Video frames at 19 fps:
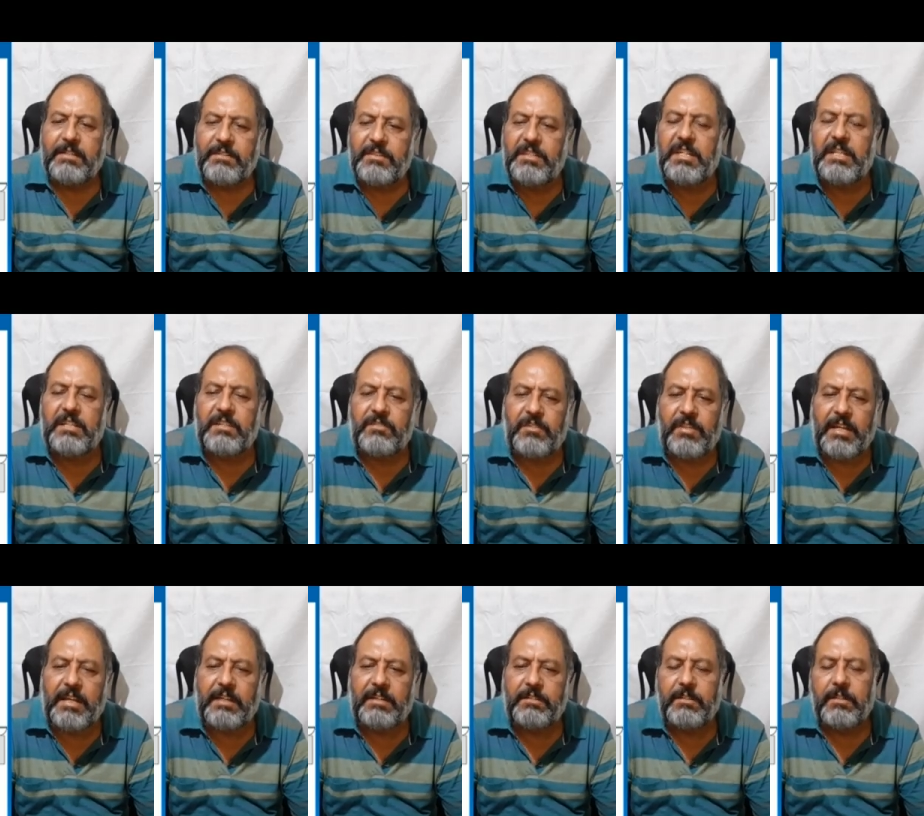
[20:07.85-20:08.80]
these
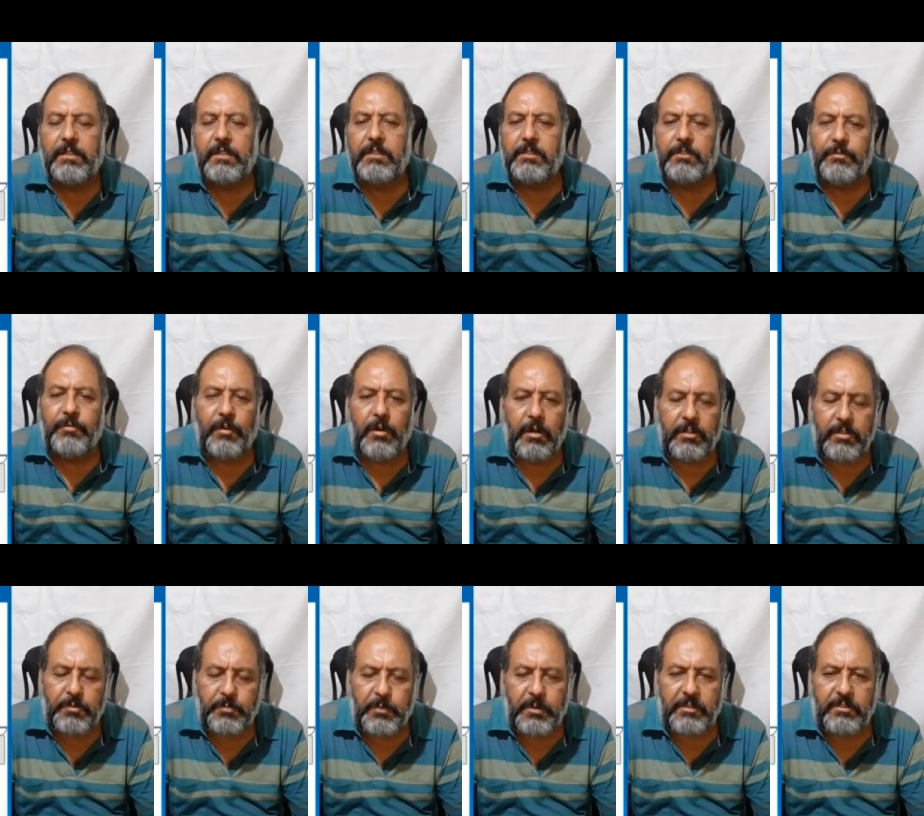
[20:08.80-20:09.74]
things for
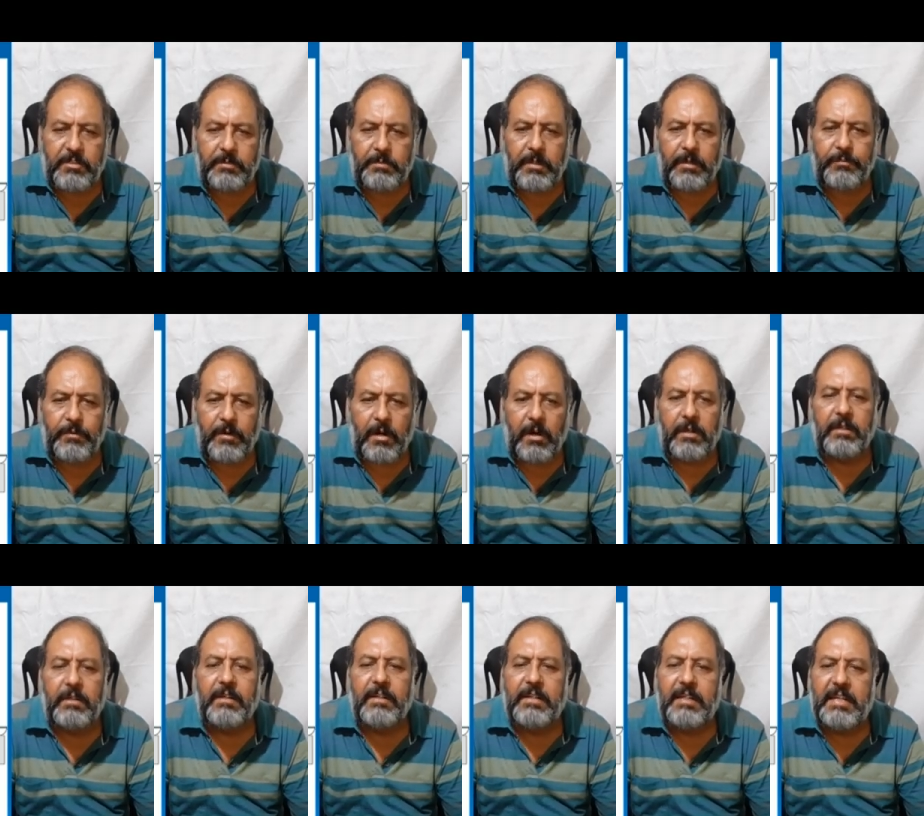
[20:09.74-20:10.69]
responsible for
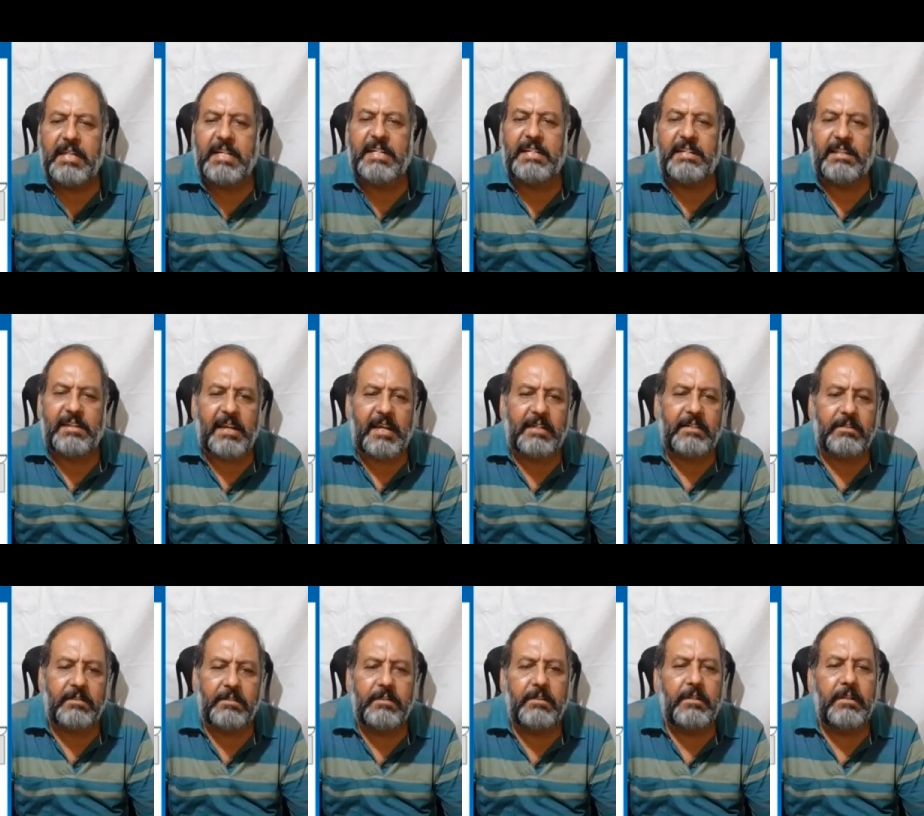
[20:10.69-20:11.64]
indirect
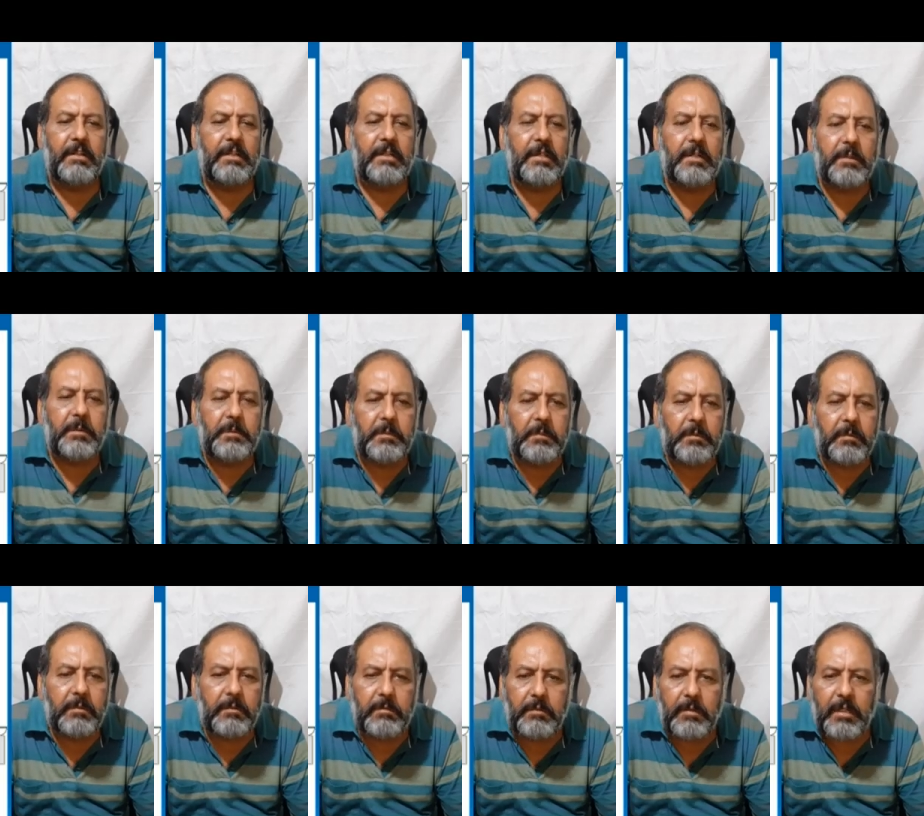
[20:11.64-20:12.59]

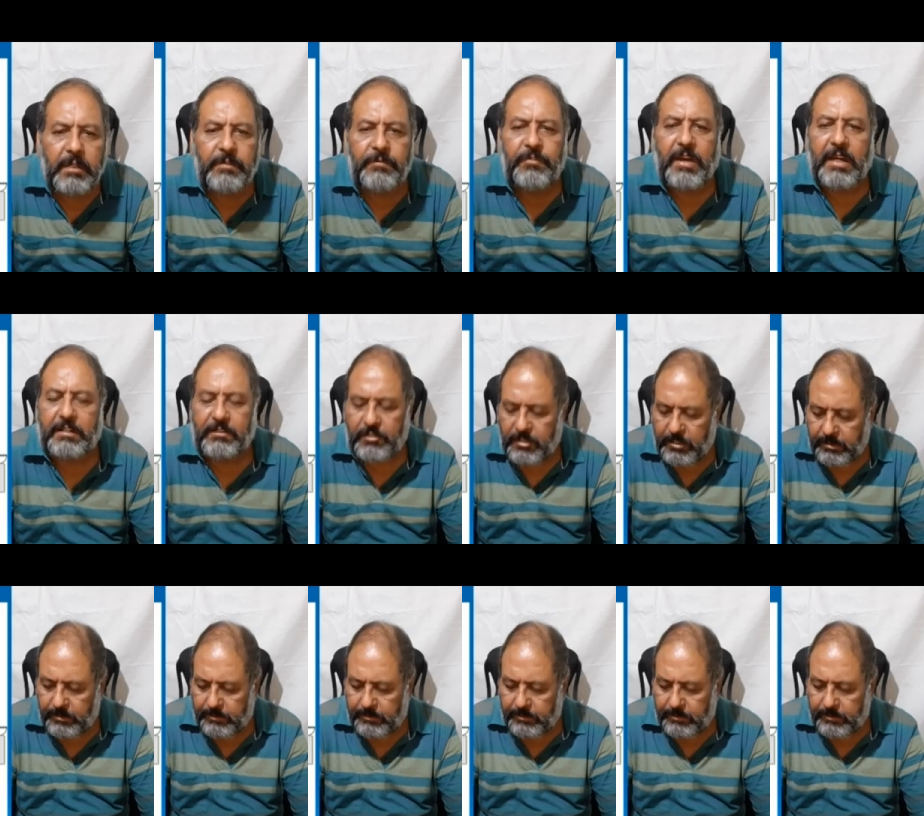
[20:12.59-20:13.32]
infection.